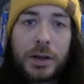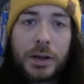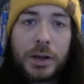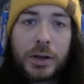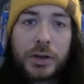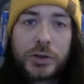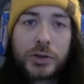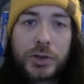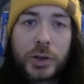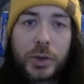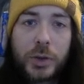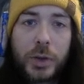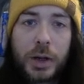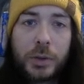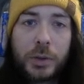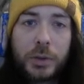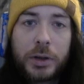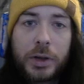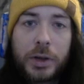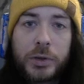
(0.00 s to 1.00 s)
So
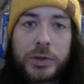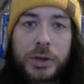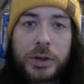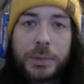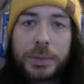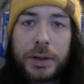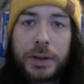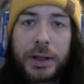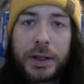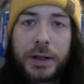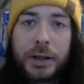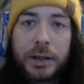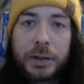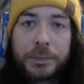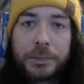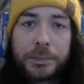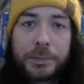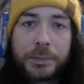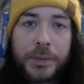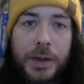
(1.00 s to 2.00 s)
I want to go to the player,
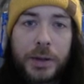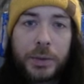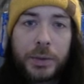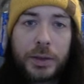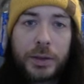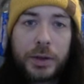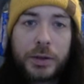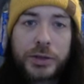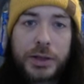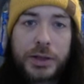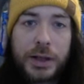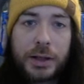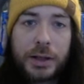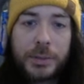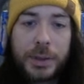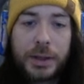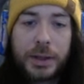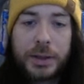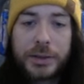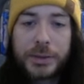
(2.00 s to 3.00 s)
I want to go to
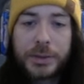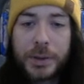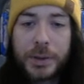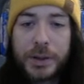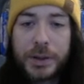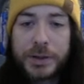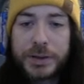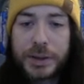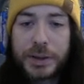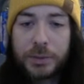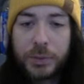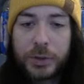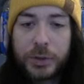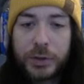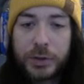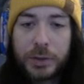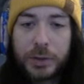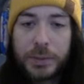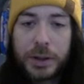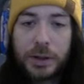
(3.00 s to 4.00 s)
animated sprites, and we're
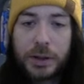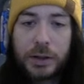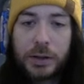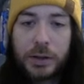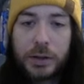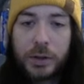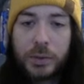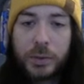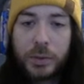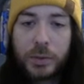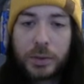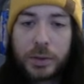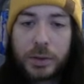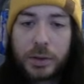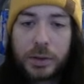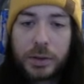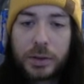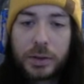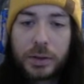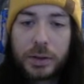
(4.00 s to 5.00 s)
just going to make a new
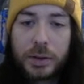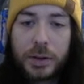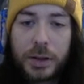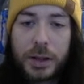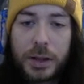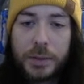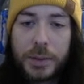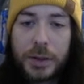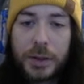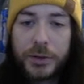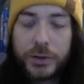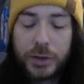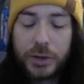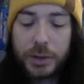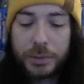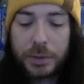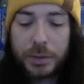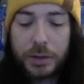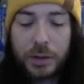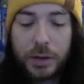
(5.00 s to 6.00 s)
animation.
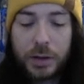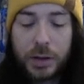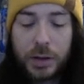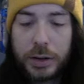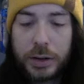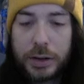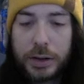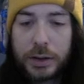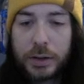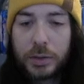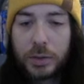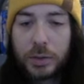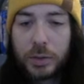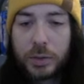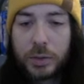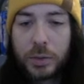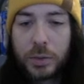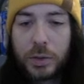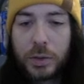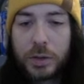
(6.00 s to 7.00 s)
I'm going to call it
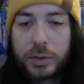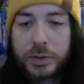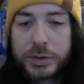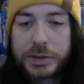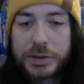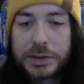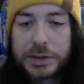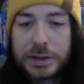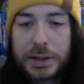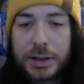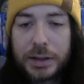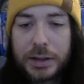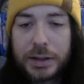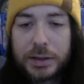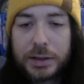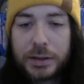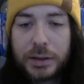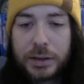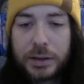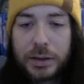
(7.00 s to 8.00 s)
wall
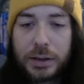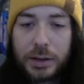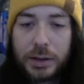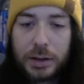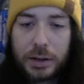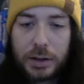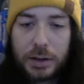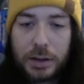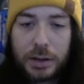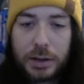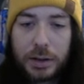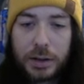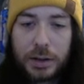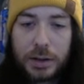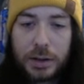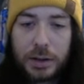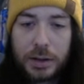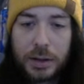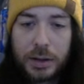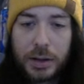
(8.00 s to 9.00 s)
slide.
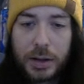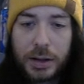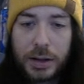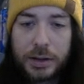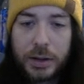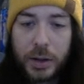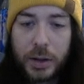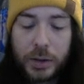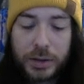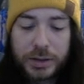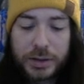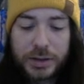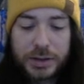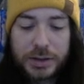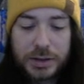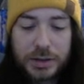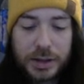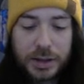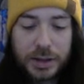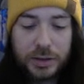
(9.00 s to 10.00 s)
I know
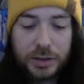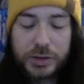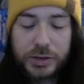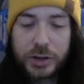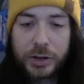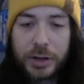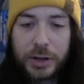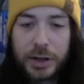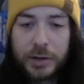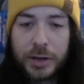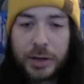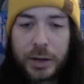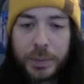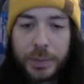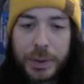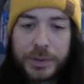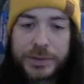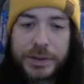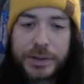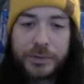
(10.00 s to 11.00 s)
it's it looks alright around
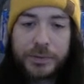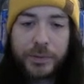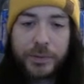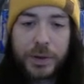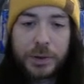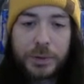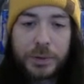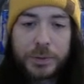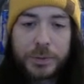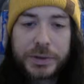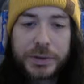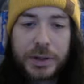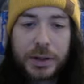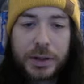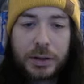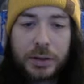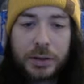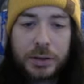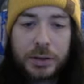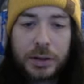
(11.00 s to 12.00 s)
about 7 frames per
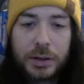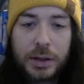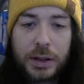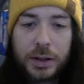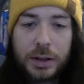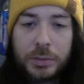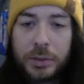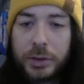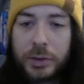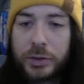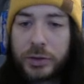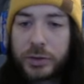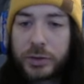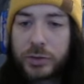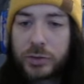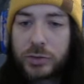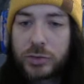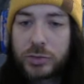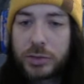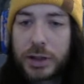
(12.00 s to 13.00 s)
second. I'm going to
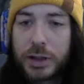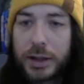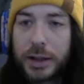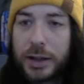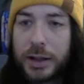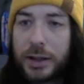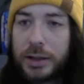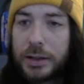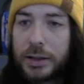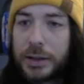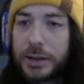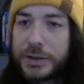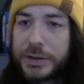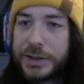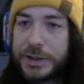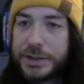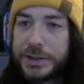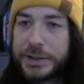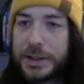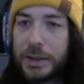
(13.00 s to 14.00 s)
just drag it in. As
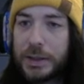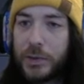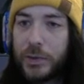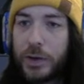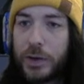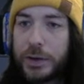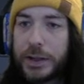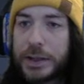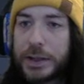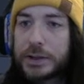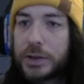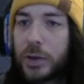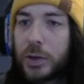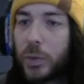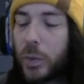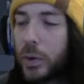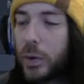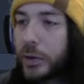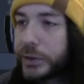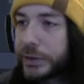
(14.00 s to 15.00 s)
you can see, we've got a nice
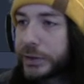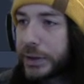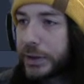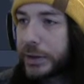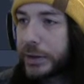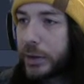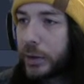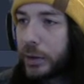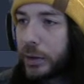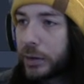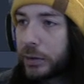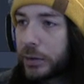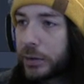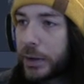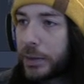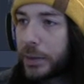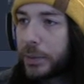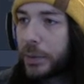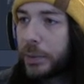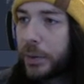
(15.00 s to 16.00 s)
little wall slide going on.
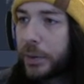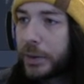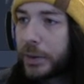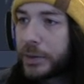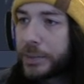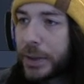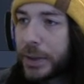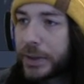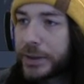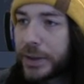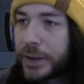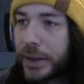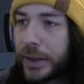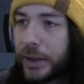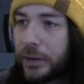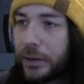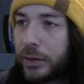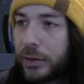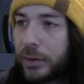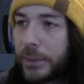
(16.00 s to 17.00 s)
I'm going to put this back to
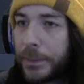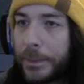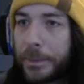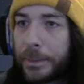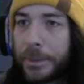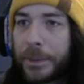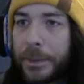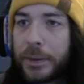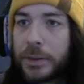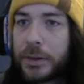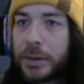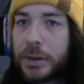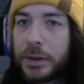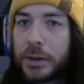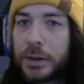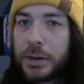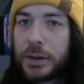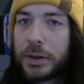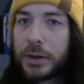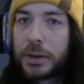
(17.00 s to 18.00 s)
idle.
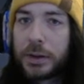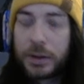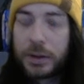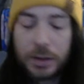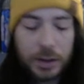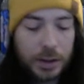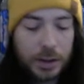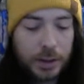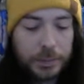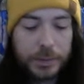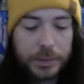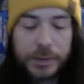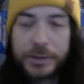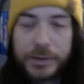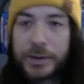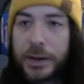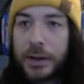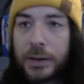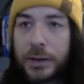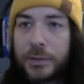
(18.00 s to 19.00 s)
I'm going to
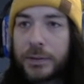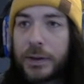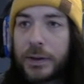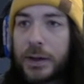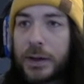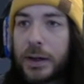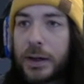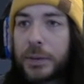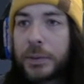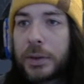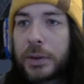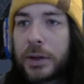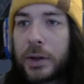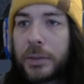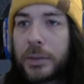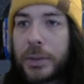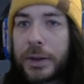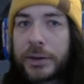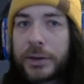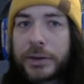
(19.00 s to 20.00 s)
save that. I'm going to
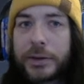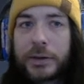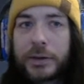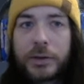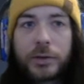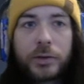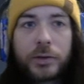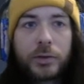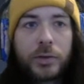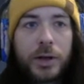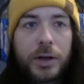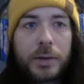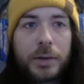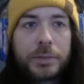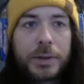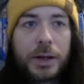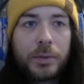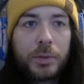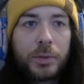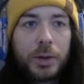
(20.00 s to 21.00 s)
go back to the
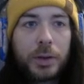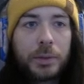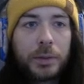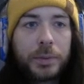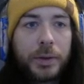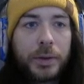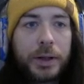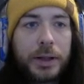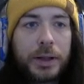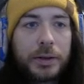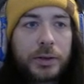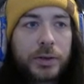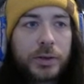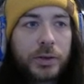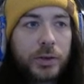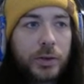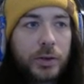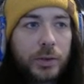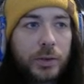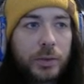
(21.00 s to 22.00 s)
script and we're going to put in
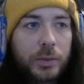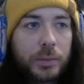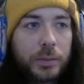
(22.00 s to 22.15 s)
some